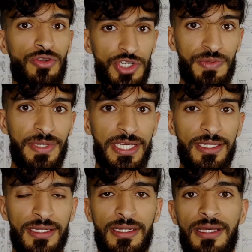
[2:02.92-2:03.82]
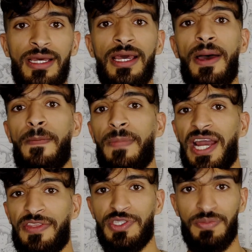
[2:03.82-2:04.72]
your speed
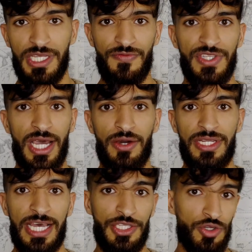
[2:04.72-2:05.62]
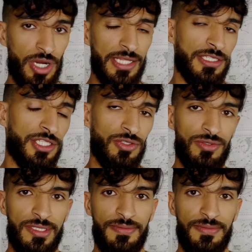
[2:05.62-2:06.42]
by the speed of sound at your altitude.